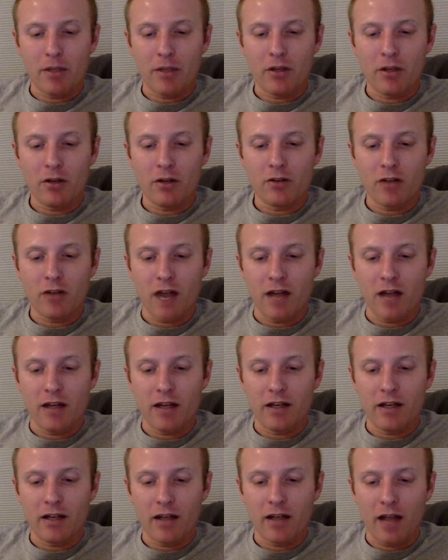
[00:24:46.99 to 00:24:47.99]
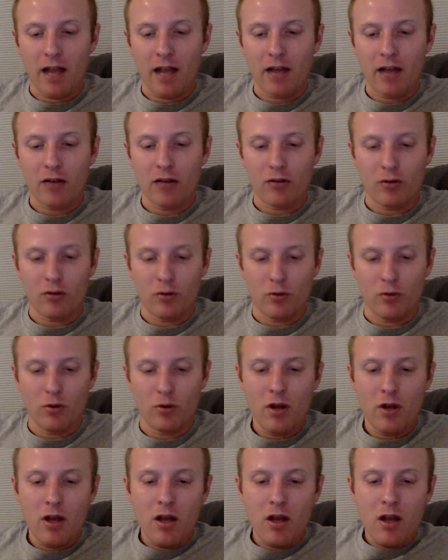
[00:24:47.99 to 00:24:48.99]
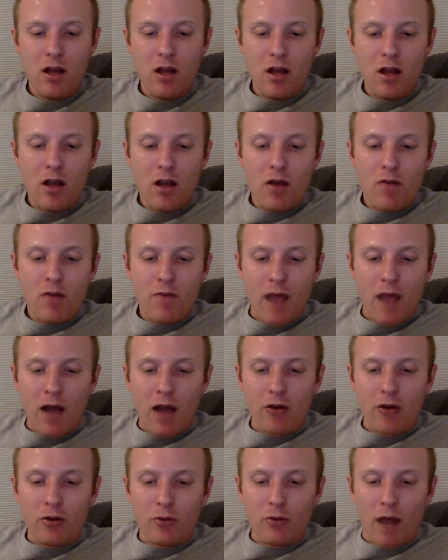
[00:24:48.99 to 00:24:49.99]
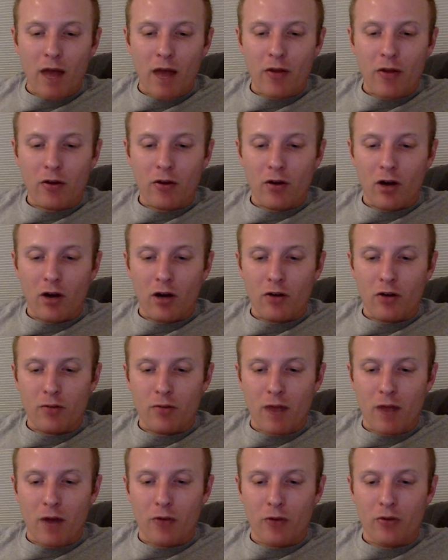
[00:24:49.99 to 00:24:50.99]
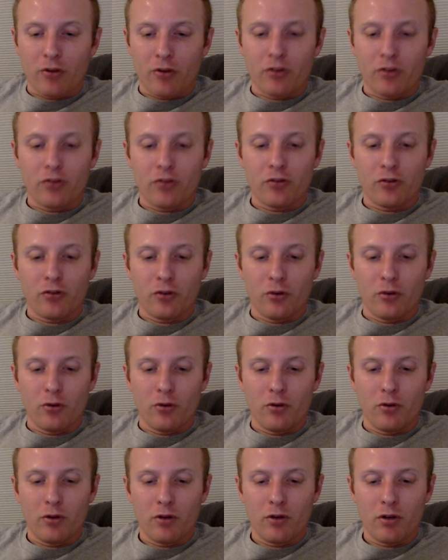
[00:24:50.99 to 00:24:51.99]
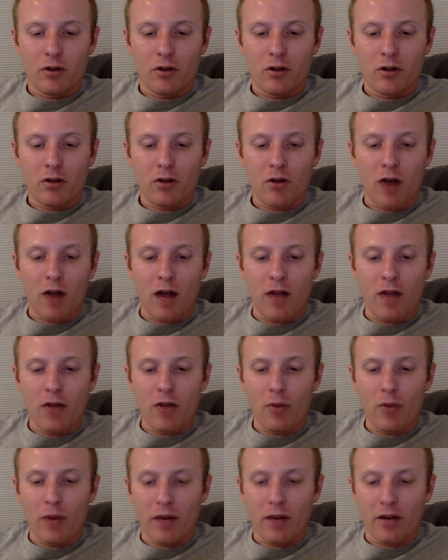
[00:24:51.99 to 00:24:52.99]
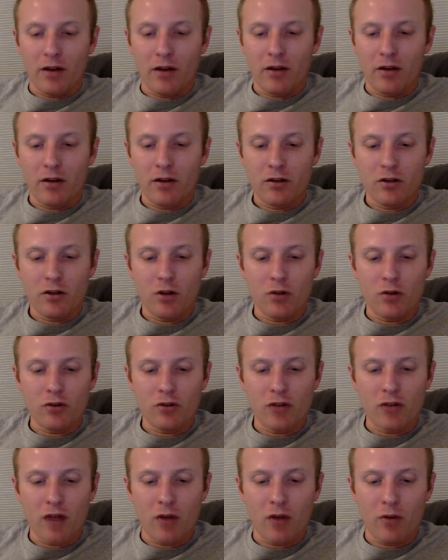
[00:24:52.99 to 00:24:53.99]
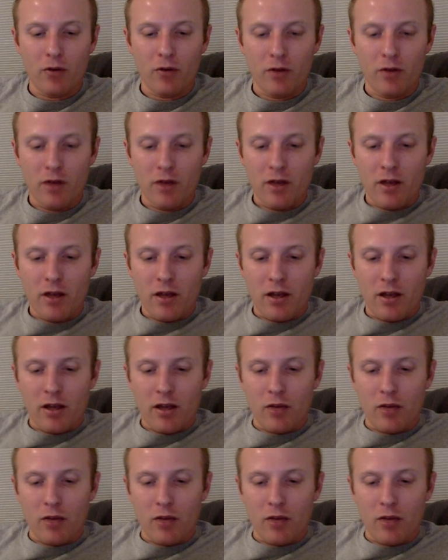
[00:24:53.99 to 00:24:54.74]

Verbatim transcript: An epicure dining at Crewe found a rather large mouse in his stew, cried the waiter, don't shout,